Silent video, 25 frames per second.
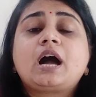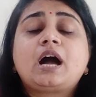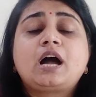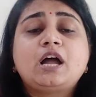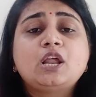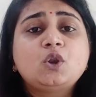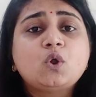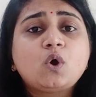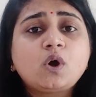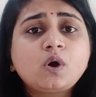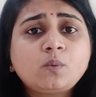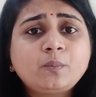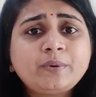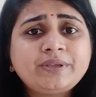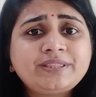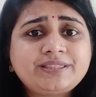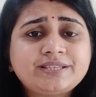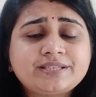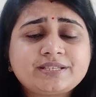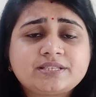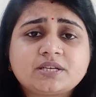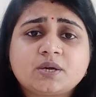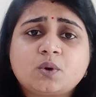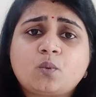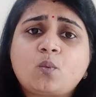Along with
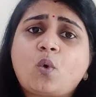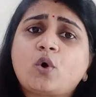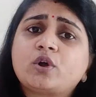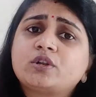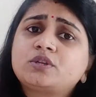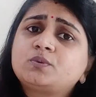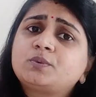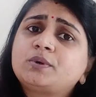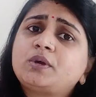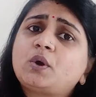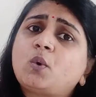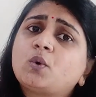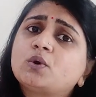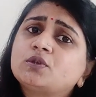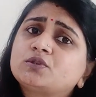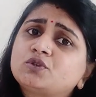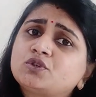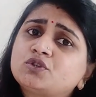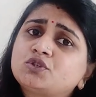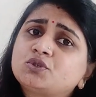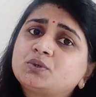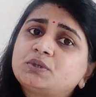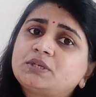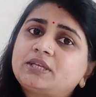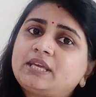it, what we also
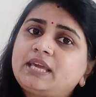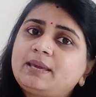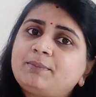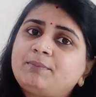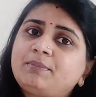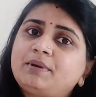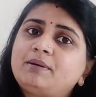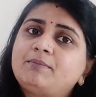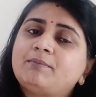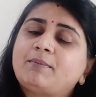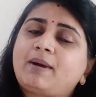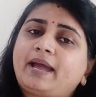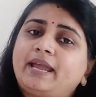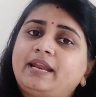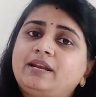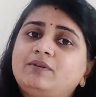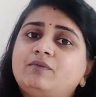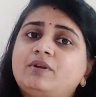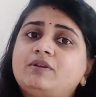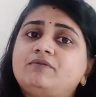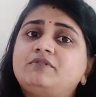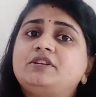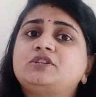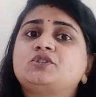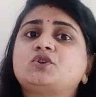should keep in mind
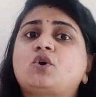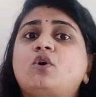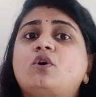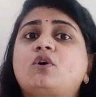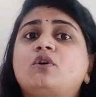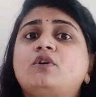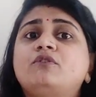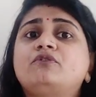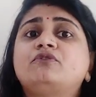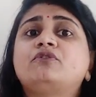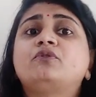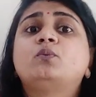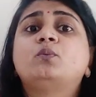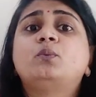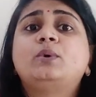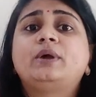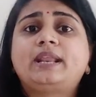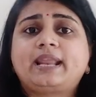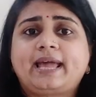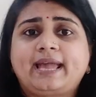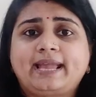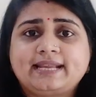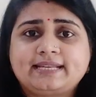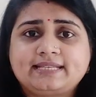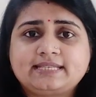when we talk of
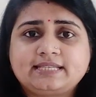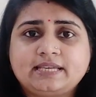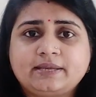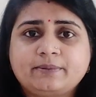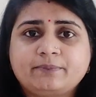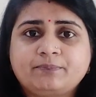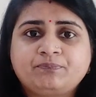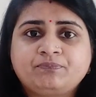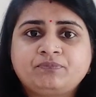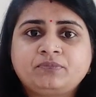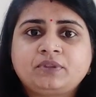variety